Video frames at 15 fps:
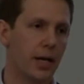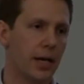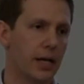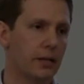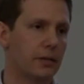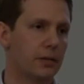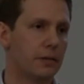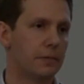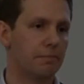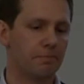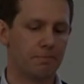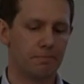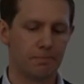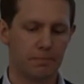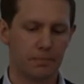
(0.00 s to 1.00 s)
My
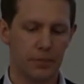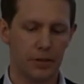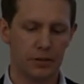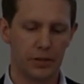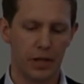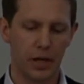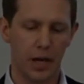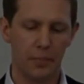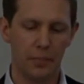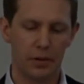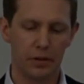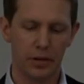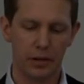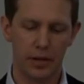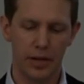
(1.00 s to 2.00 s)
guess is that
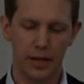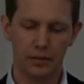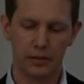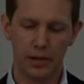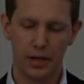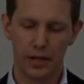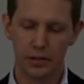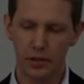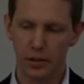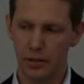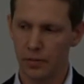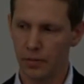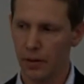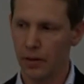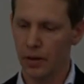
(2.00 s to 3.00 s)
up until the next
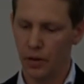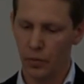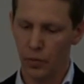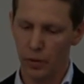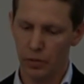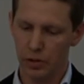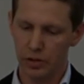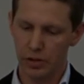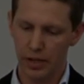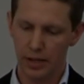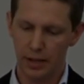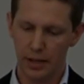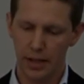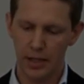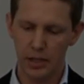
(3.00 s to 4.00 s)
election, we will
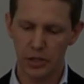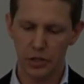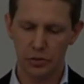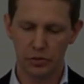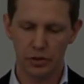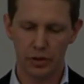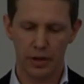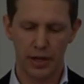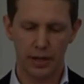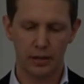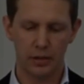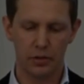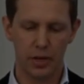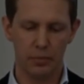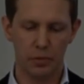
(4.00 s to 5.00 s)
see issues
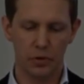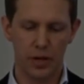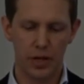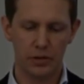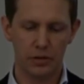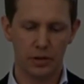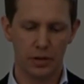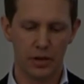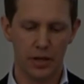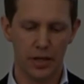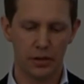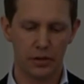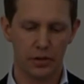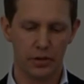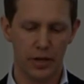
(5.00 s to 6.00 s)
connected to
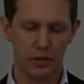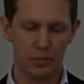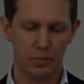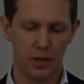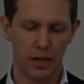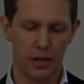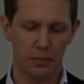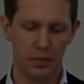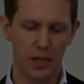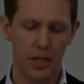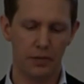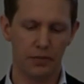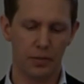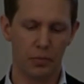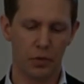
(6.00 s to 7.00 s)
immigration and integration
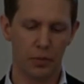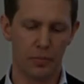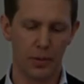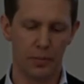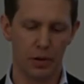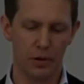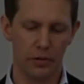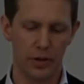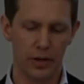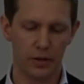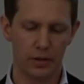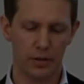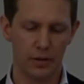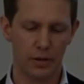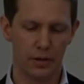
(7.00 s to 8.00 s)
become even more
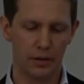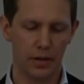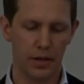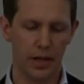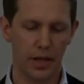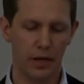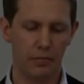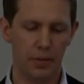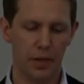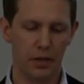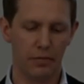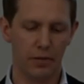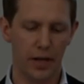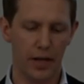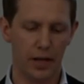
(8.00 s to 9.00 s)
preponderant than they
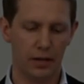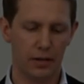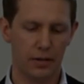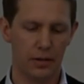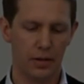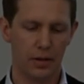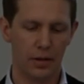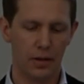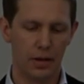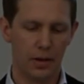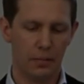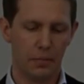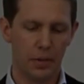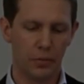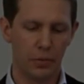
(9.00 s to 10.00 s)
have been of late.
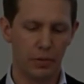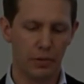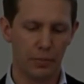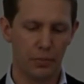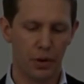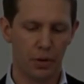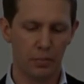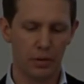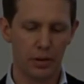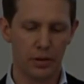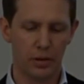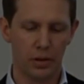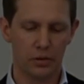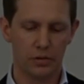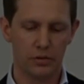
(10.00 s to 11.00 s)
But we will
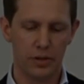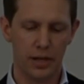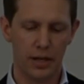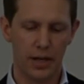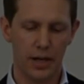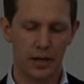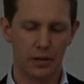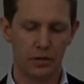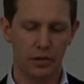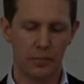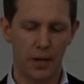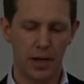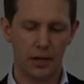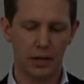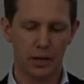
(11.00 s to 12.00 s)
probably not see
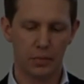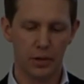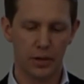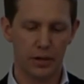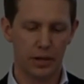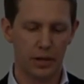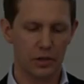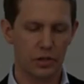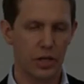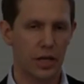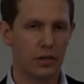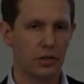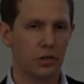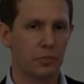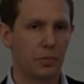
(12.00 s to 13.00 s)
any dramatic political
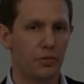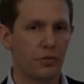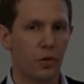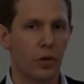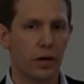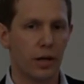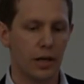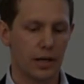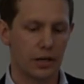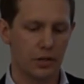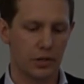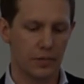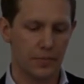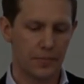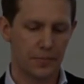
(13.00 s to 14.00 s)
changes before the
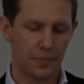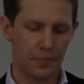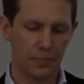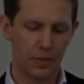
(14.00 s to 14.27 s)
election.